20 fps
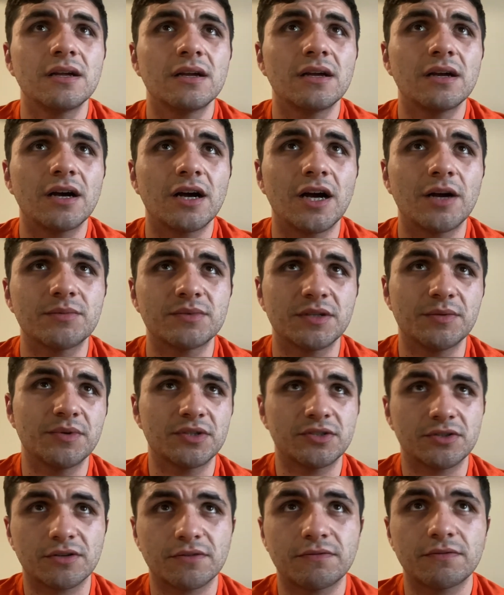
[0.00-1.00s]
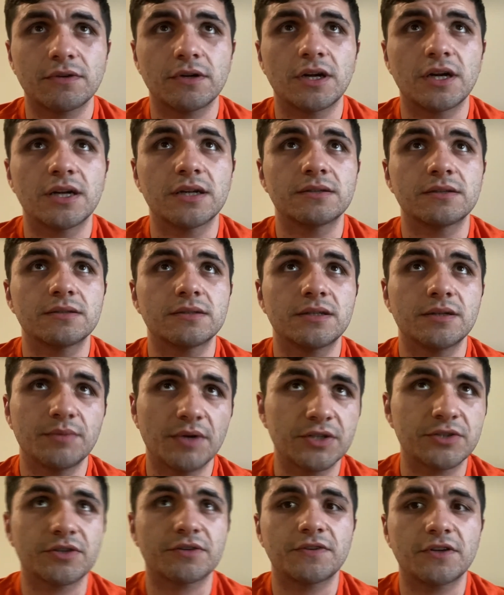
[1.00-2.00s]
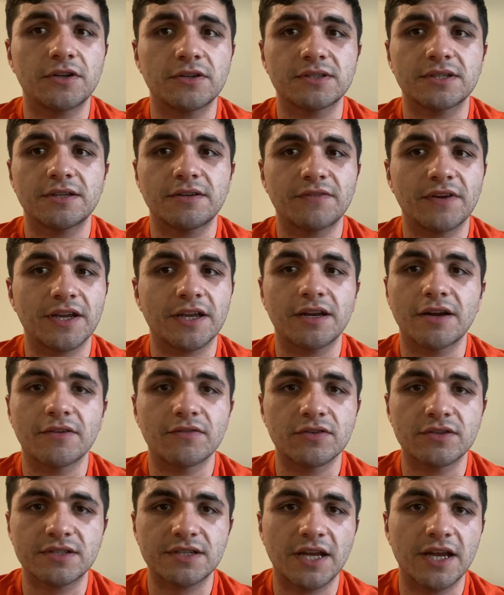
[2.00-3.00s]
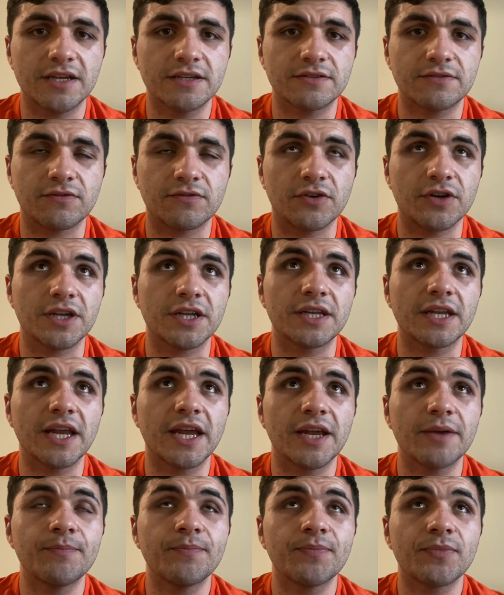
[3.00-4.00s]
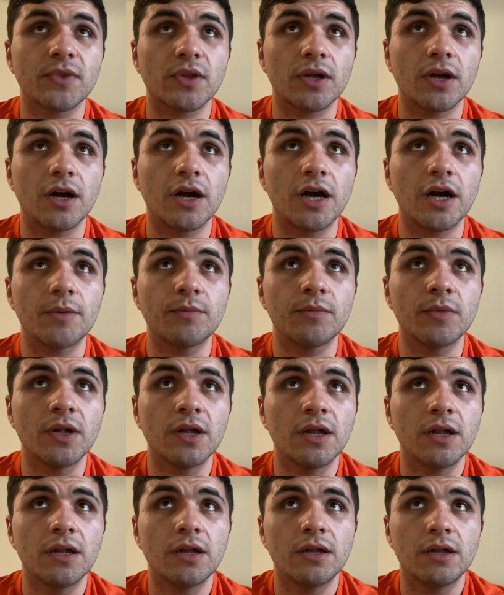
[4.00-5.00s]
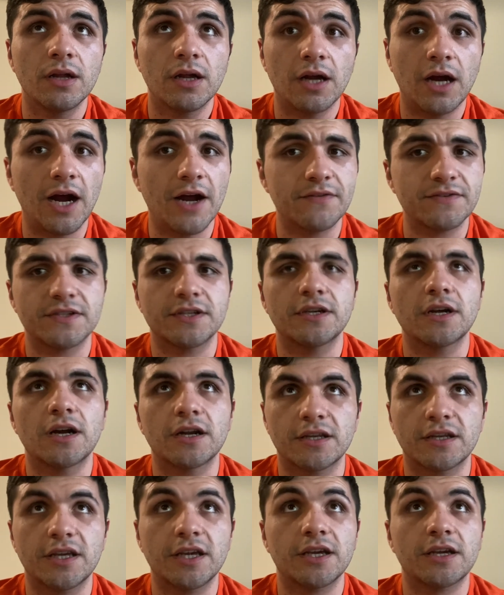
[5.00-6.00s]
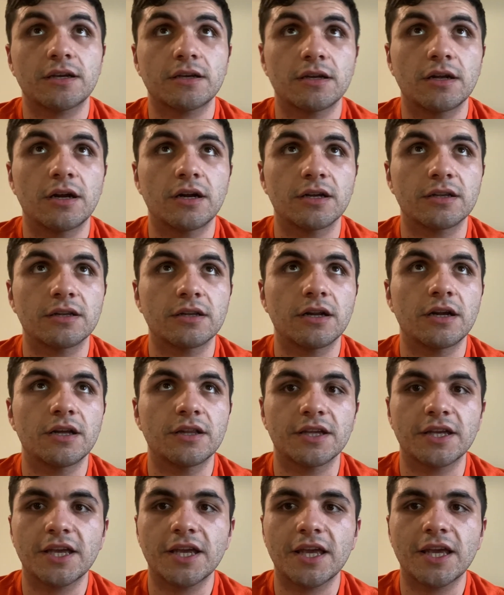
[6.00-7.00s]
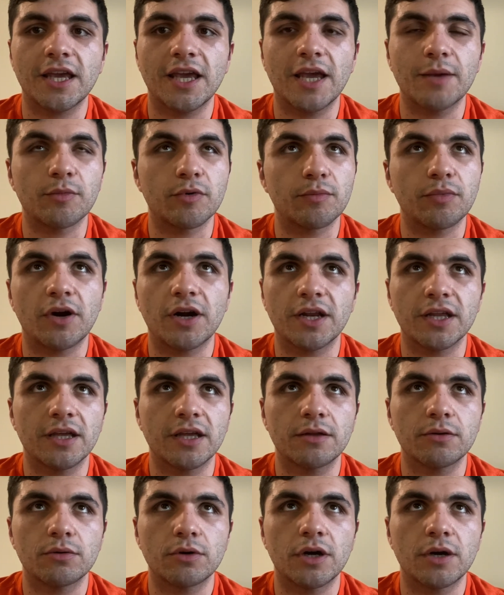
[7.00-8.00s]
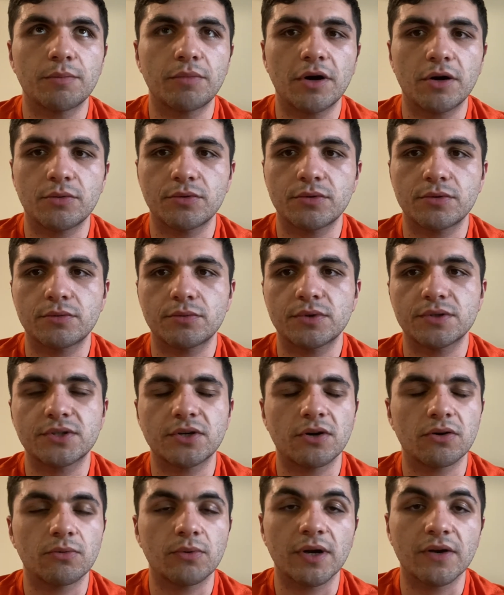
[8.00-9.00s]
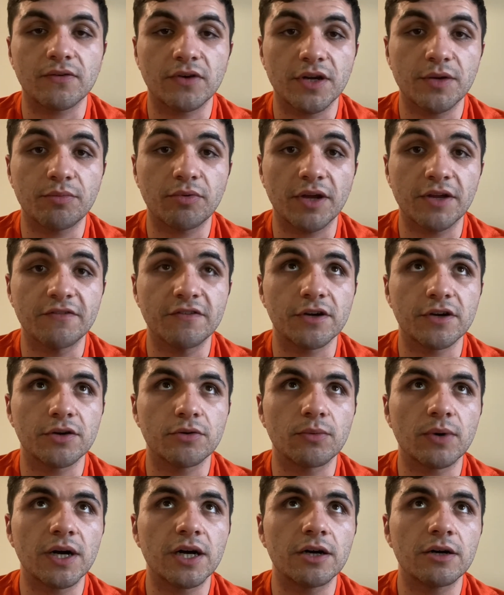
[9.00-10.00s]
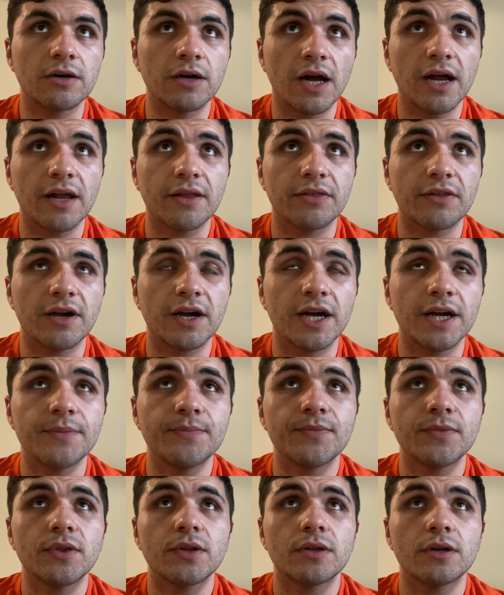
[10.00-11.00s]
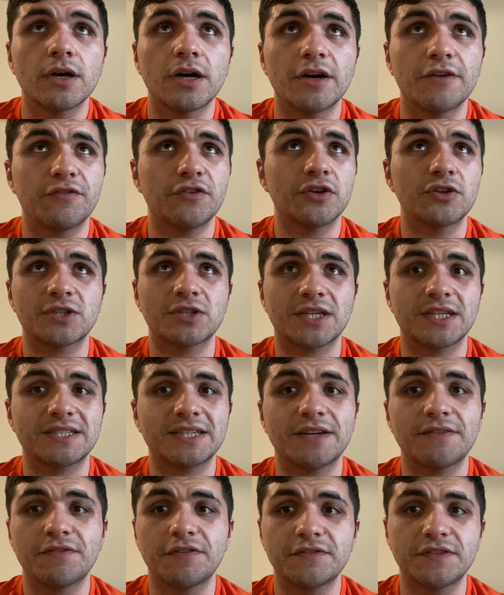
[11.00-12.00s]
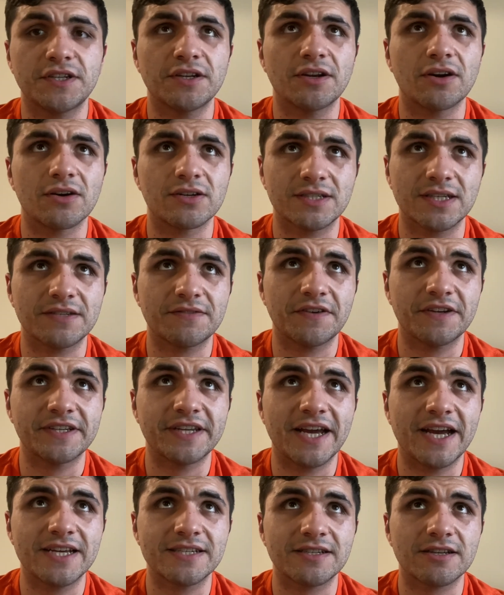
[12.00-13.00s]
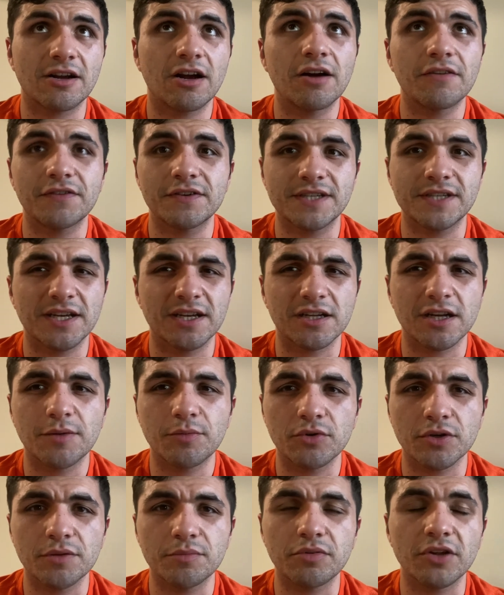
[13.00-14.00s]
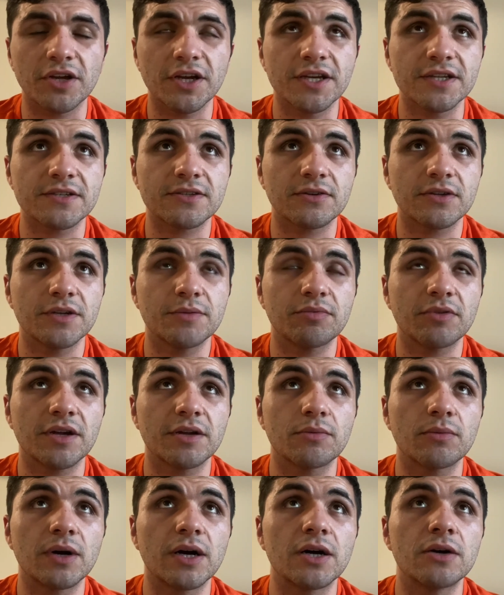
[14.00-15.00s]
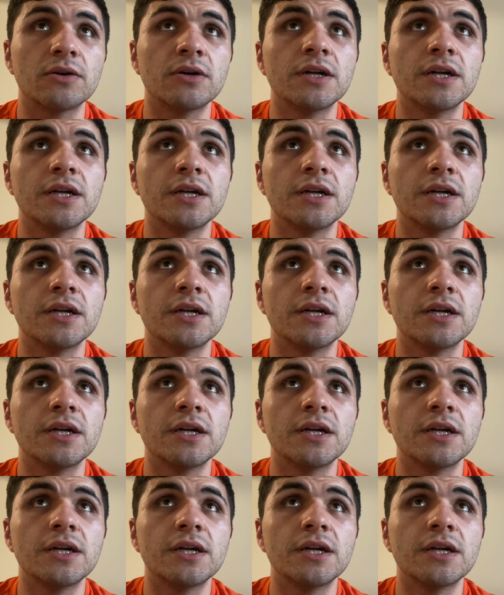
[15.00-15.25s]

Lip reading: Demetric Felton, if I could ever say his freaking name. Obviously on the kicking game or punt return or whatever, he played very well, I thought. If you can just get 10, 15 yards, that's fantastic. Offense hit a couple good plays, so he played well.